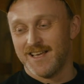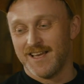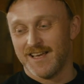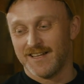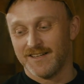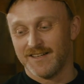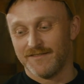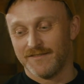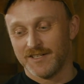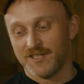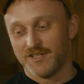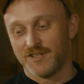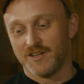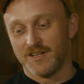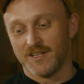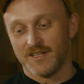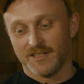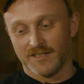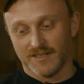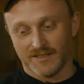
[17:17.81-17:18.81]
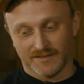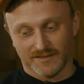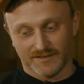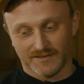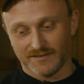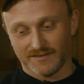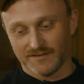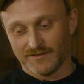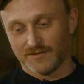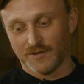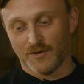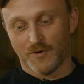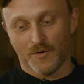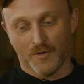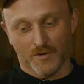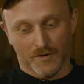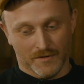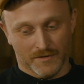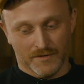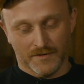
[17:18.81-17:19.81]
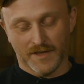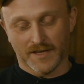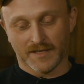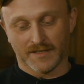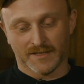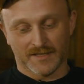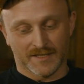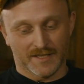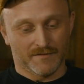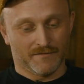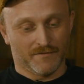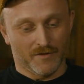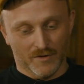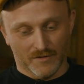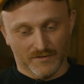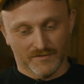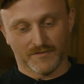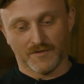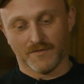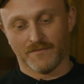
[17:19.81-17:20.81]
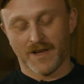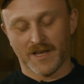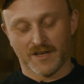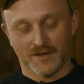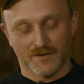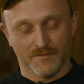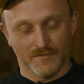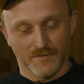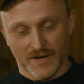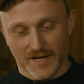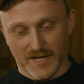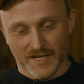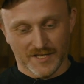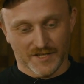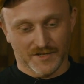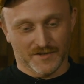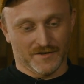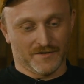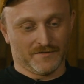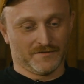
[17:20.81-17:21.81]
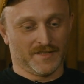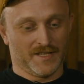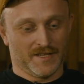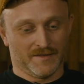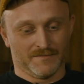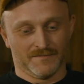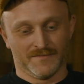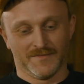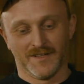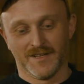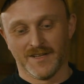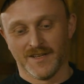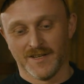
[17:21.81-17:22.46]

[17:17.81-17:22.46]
And eventually, the whole thing evolves from accumulation of them